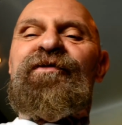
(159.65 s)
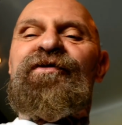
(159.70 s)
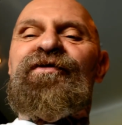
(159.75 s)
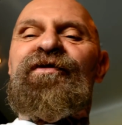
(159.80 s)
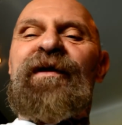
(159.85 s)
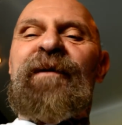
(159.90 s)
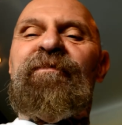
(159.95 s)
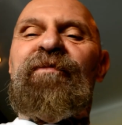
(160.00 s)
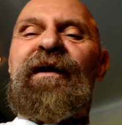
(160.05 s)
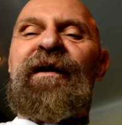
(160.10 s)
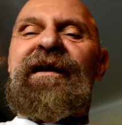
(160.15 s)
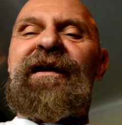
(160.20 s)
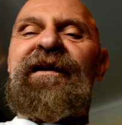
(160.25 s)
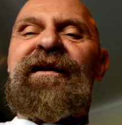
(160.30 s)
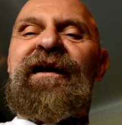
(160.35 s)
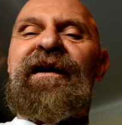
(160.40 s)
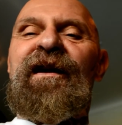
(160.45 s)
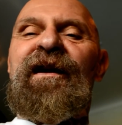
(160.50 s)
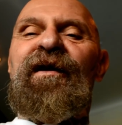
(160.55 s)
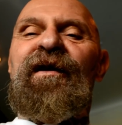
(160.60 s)
trip ready
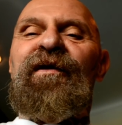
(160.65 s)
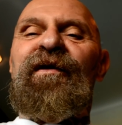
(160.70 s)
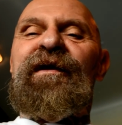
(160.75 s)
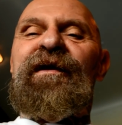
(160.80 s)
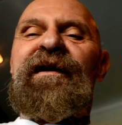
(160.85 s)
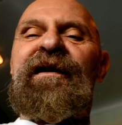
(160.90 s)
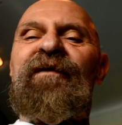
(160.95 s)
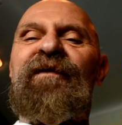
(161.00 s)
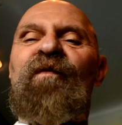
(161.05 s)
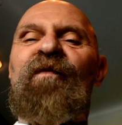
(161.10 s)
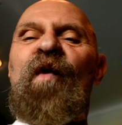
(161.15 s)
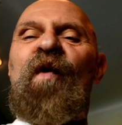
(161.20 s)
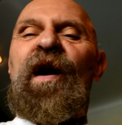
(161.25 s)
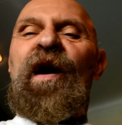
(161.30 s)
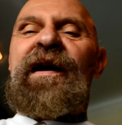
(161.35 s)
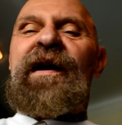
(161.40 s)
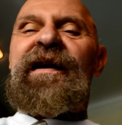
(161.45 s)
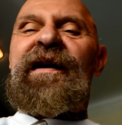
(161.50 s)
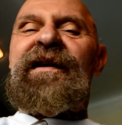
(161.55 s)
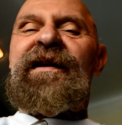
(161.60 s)
to go and then
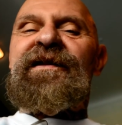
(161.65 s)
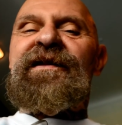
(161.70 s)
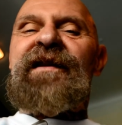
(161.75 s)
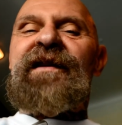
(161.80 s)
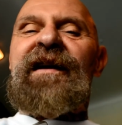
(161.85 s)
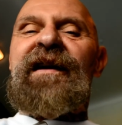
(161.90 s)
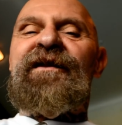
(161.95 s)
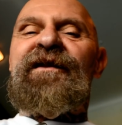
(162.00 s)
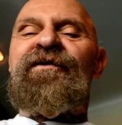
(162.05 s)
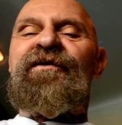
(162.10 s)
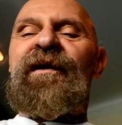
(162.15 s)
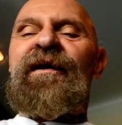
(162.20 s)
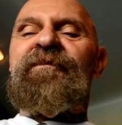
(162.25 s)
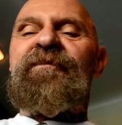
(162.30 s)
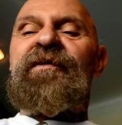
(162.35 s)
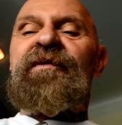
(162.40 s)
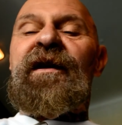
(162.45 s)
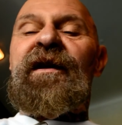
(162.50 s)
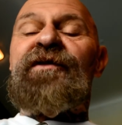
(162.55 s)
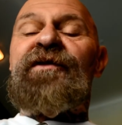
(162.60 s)
walking inside a,
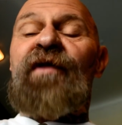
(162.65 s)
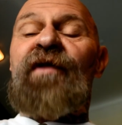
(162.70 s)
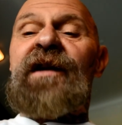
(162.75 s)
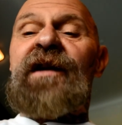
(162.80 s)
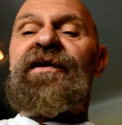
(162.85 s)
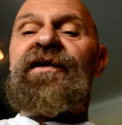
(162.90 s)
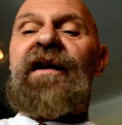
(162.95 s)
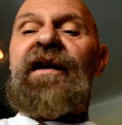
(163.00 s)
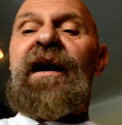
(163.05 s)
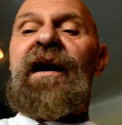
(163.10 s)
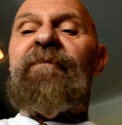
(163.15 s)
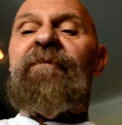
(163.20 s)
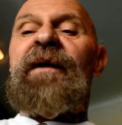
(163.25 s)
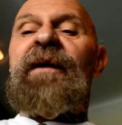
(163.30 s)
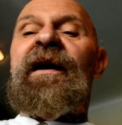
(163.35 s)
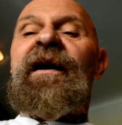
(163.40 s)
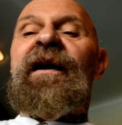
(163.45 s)
trip, a truck stop